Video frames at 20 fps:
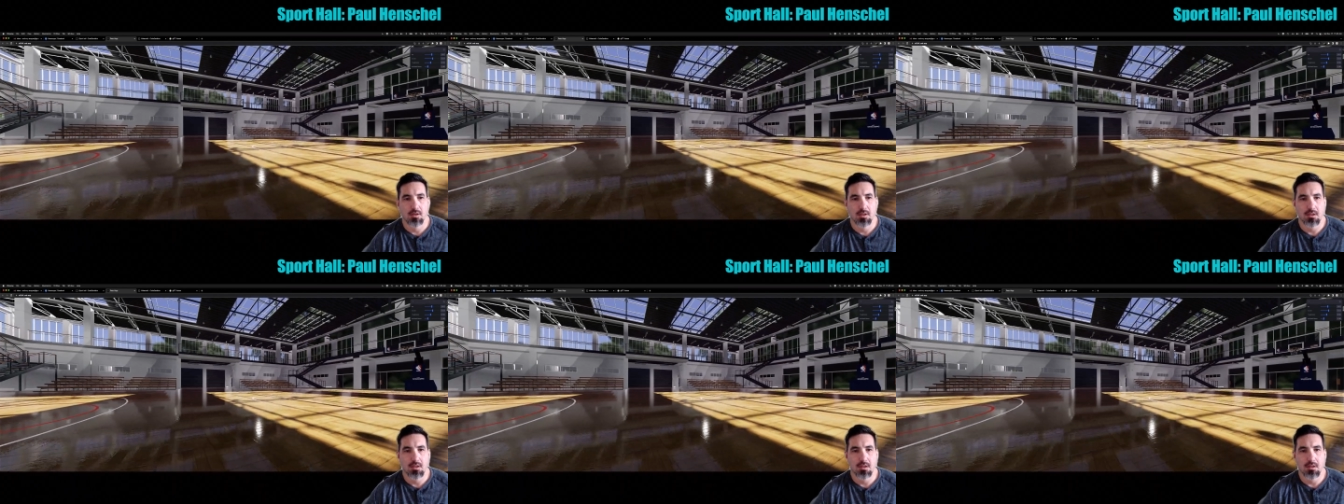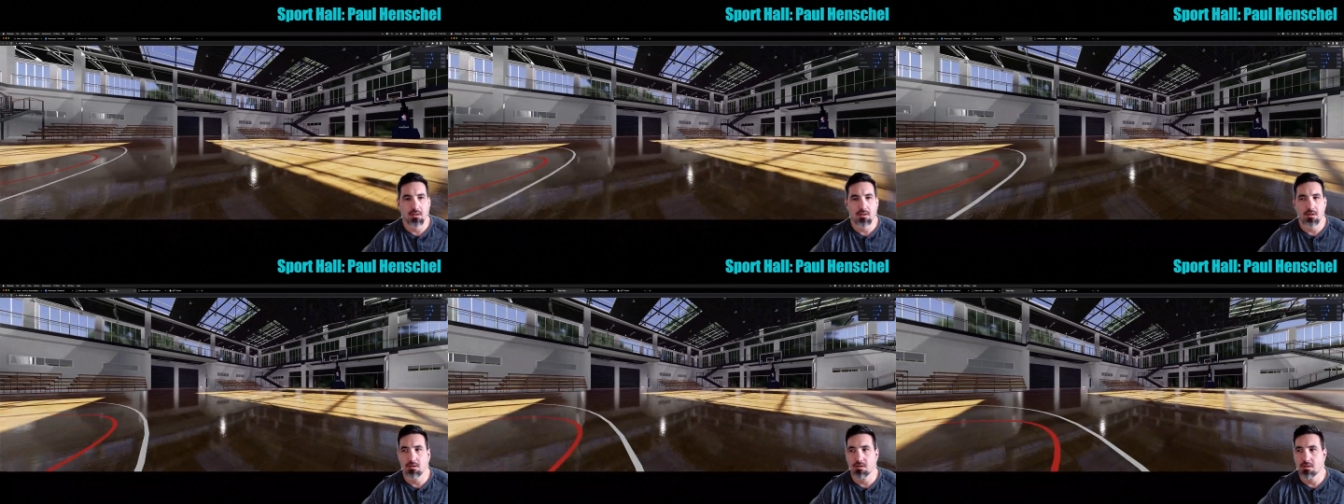this
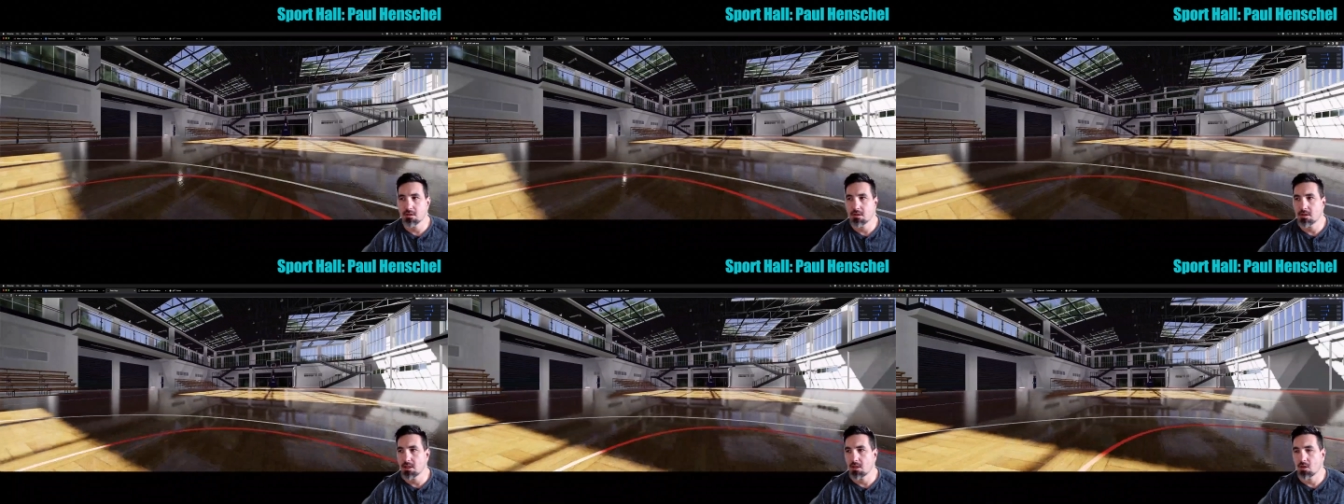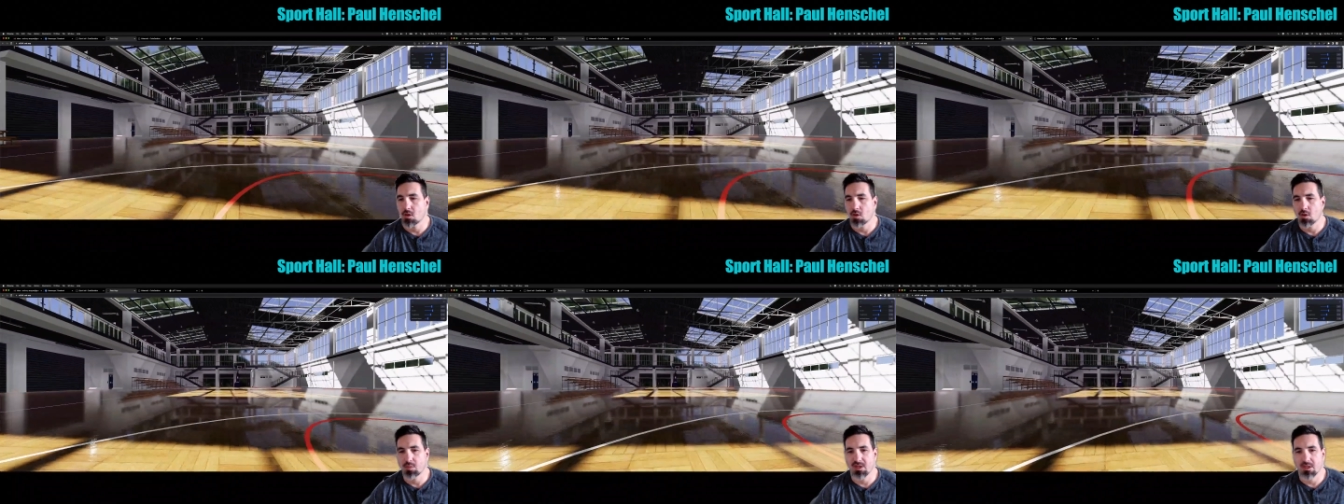just uses the
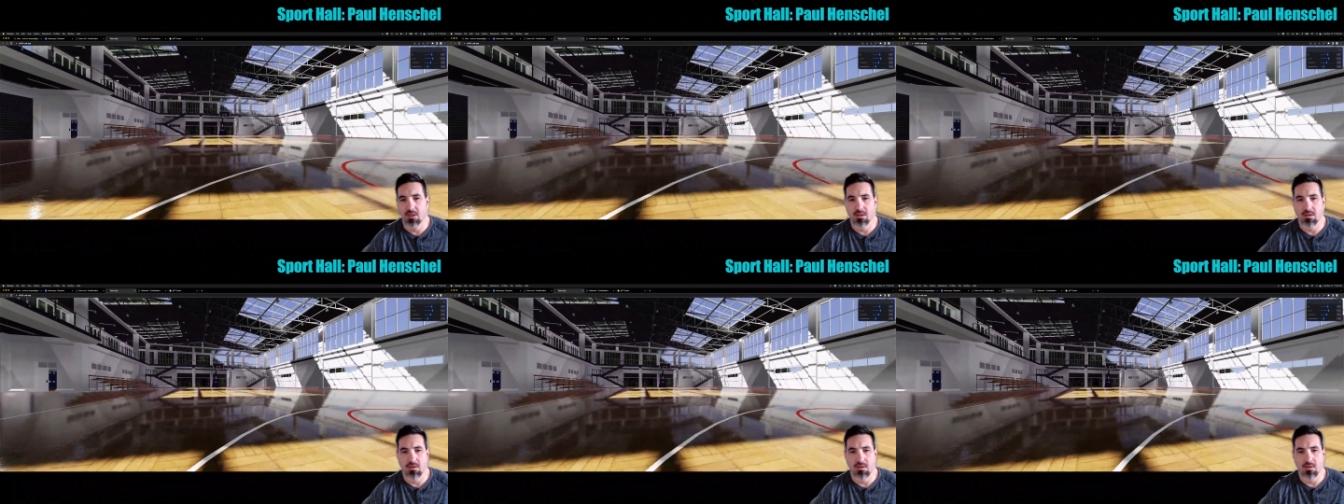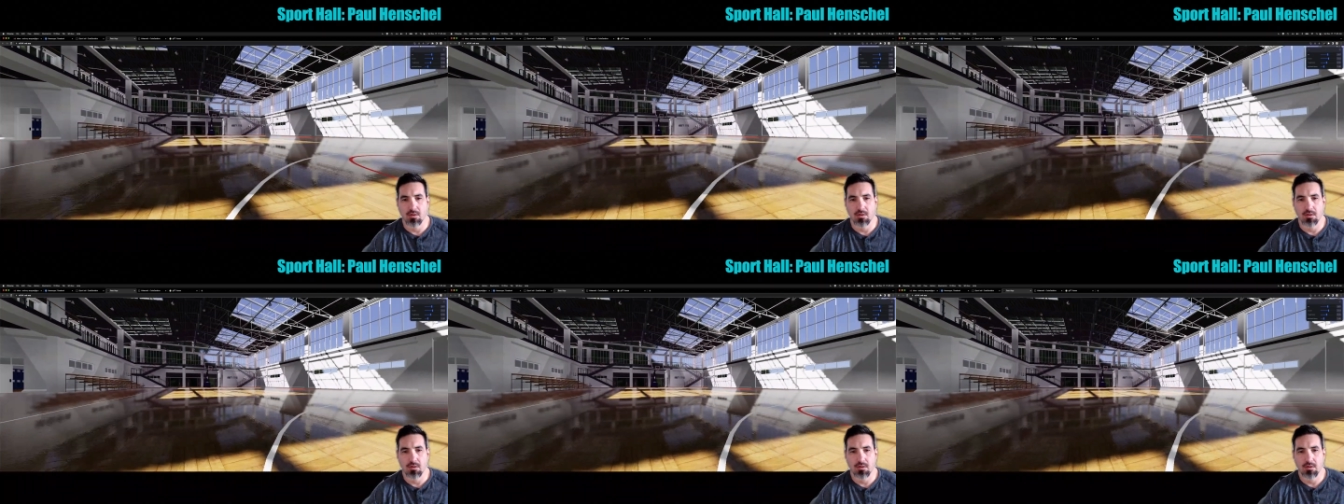orbit
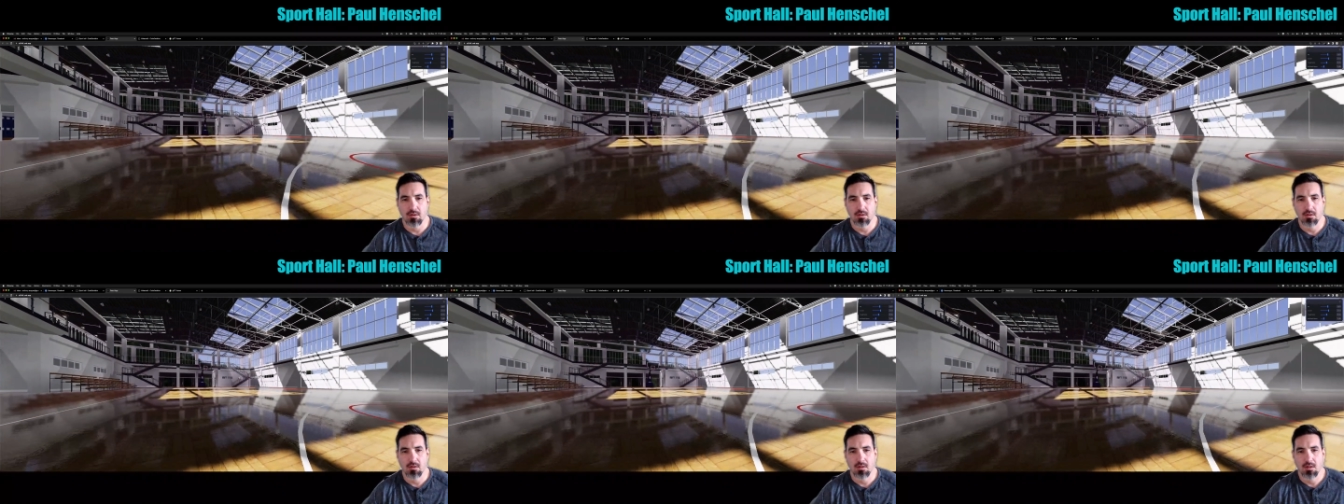controls.